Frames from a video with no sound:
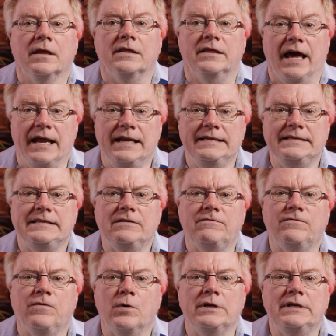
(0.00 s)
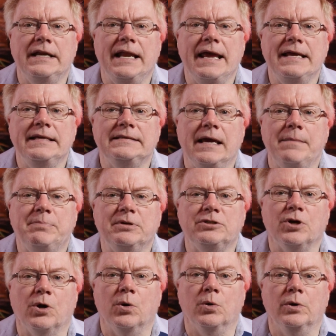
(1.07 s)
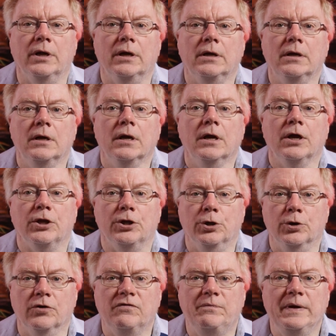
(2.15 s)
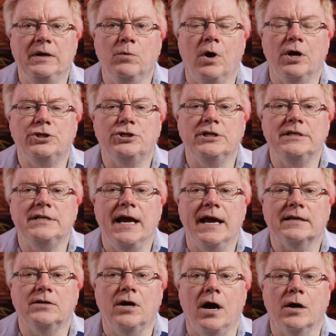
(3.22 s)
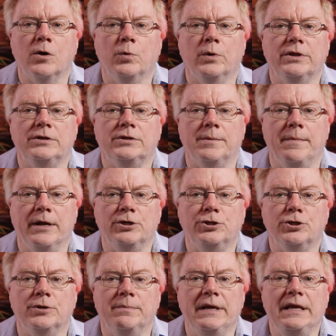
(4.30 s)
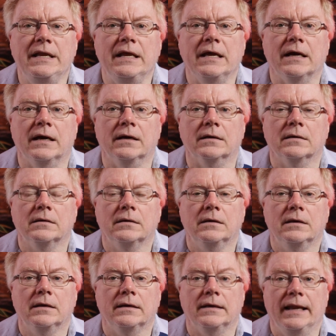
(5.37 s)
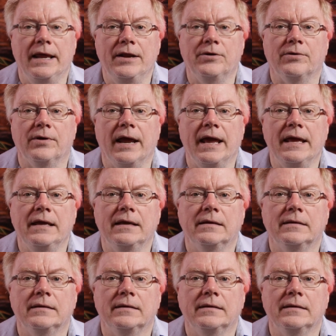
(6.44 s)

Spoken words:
That is it for today's episode. You have been watching Tech Talk with Demenzun Media. Later, eh?